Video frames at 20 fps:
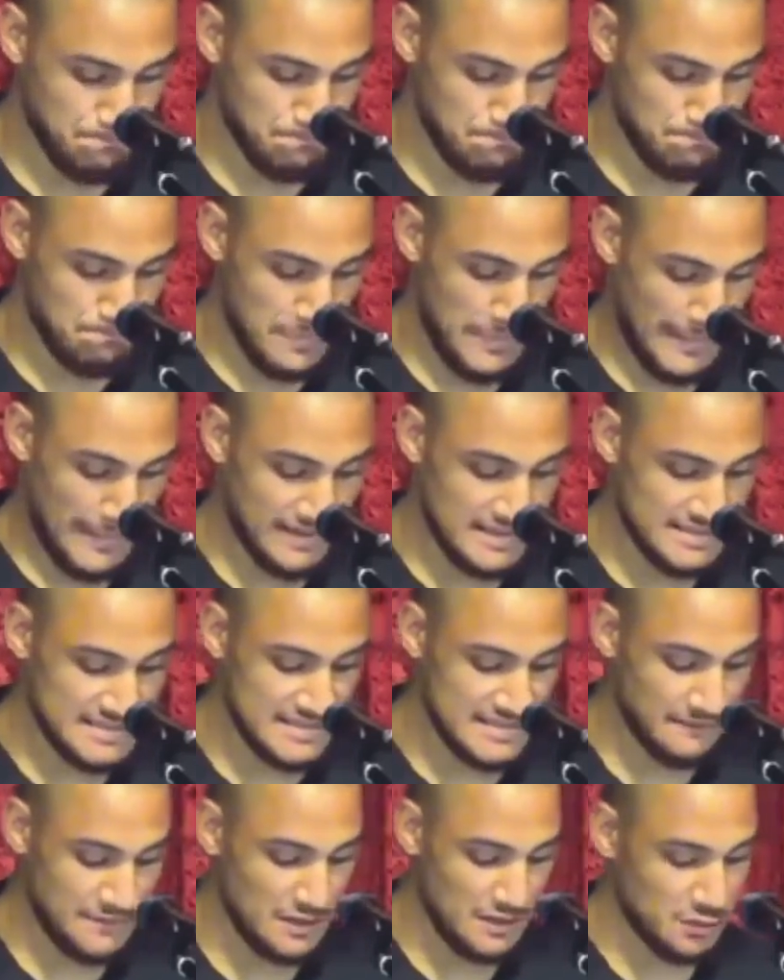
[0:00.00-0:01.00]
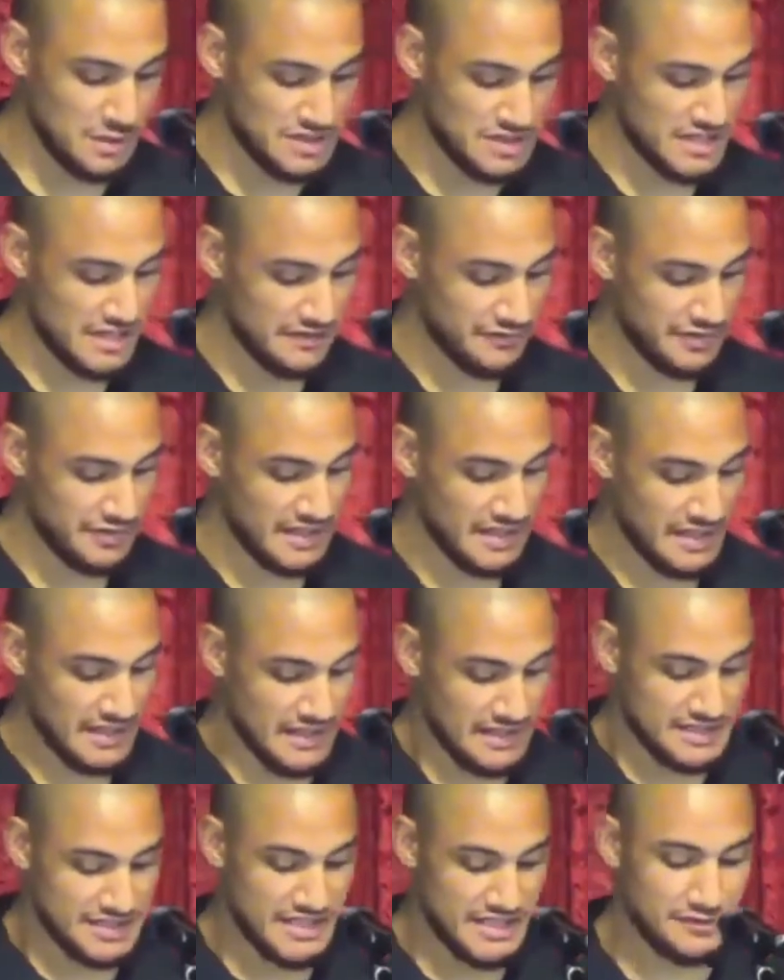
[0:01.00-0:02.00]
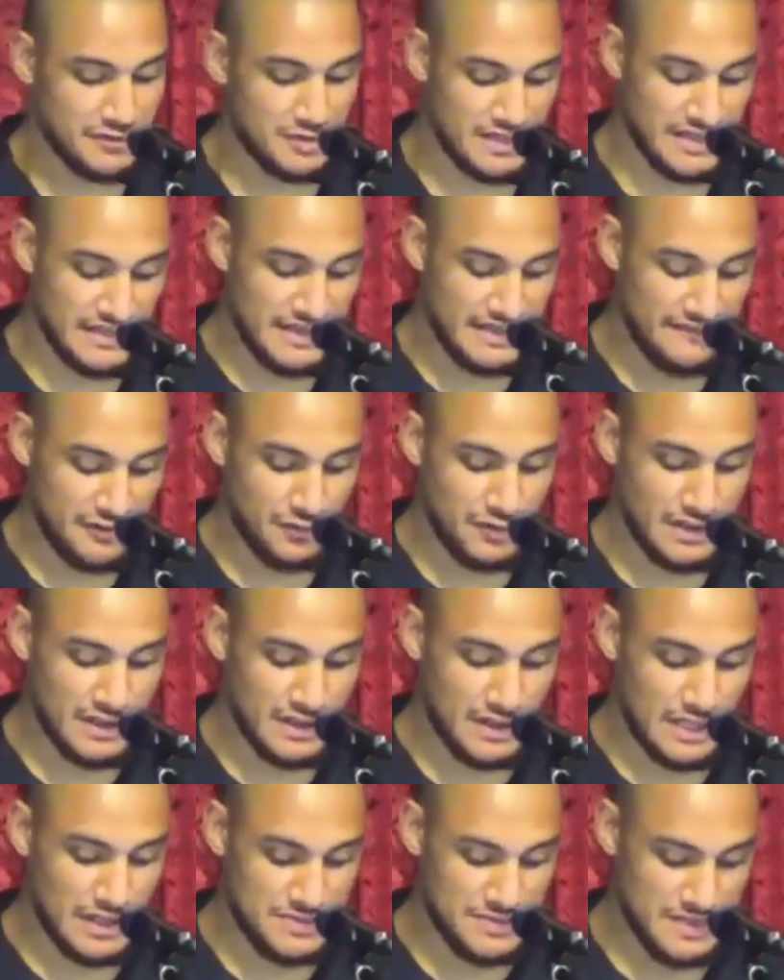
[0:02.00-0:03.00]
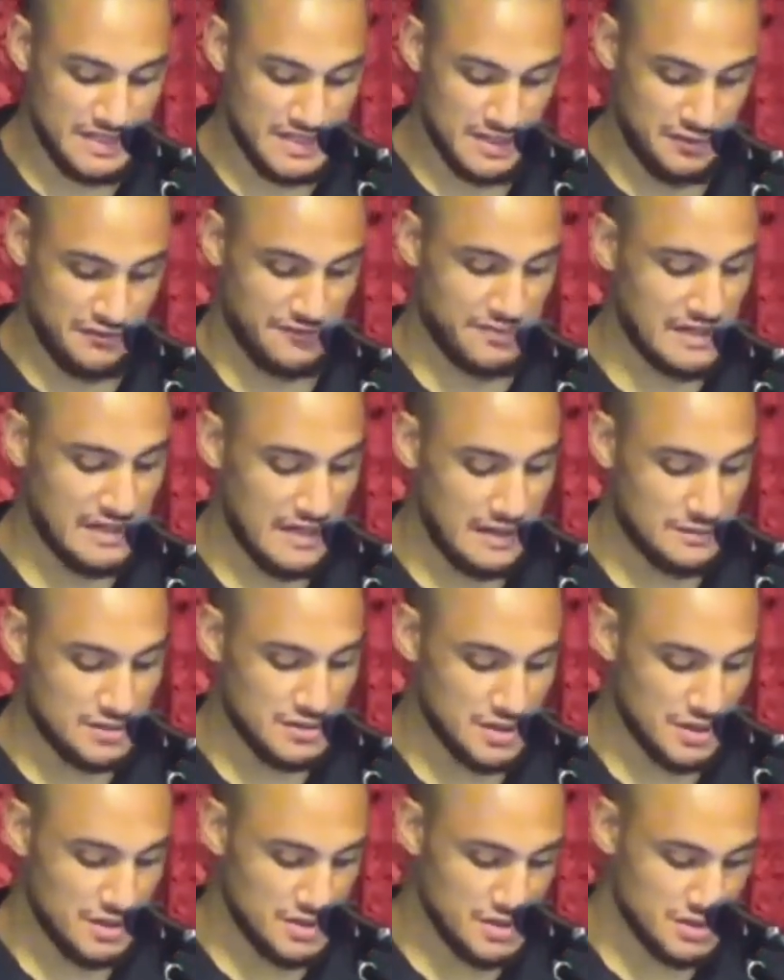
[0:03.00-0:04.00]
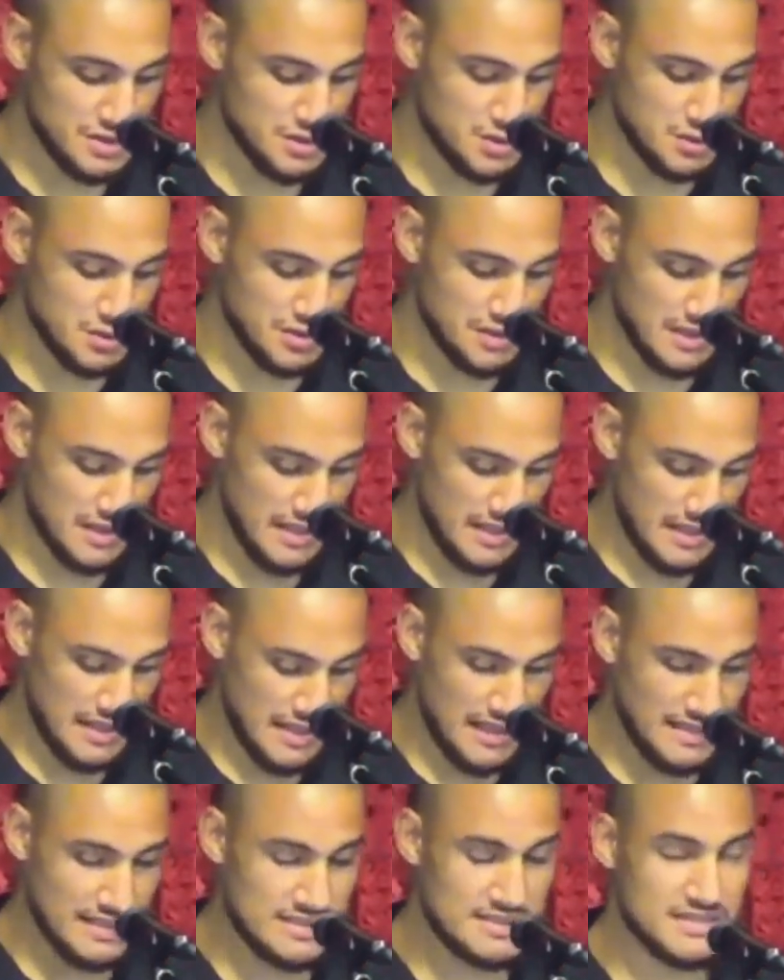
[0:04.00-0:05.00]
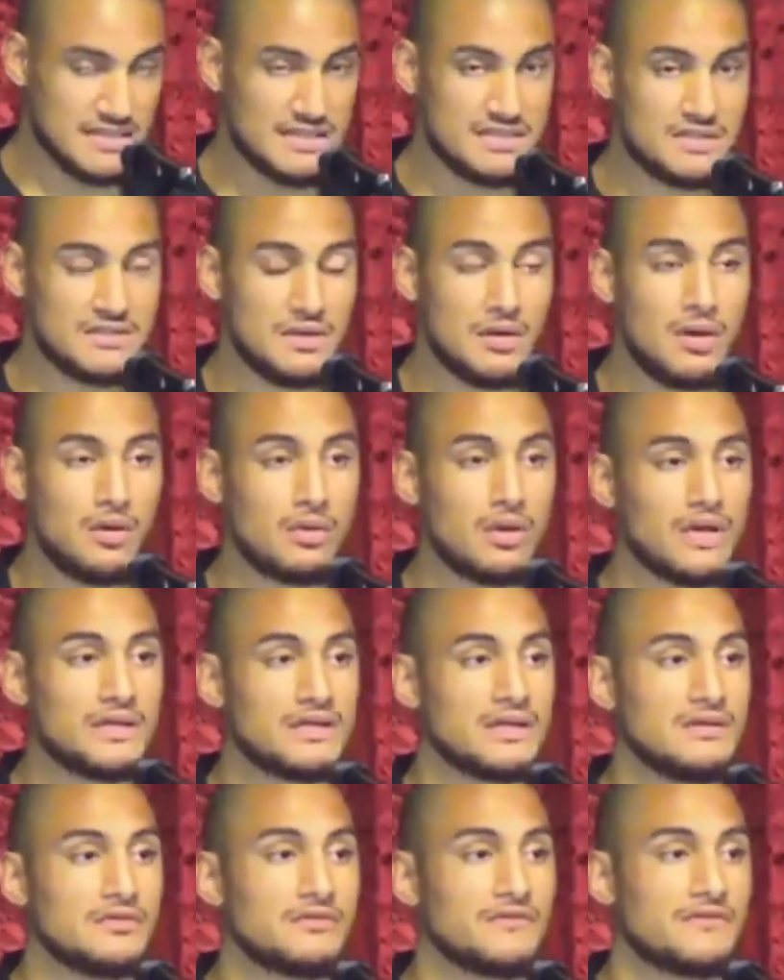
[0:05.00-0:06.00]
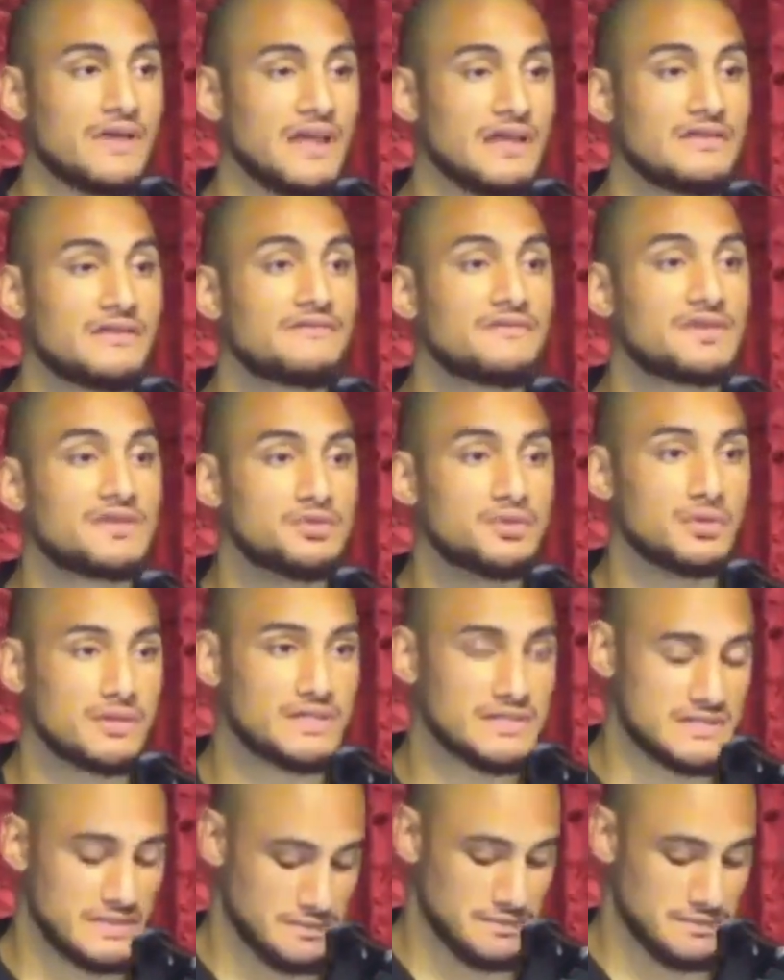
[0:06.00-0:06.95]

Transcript: And it's something we generally never realize because we've become so used to it. And it's this whole idea of individualism.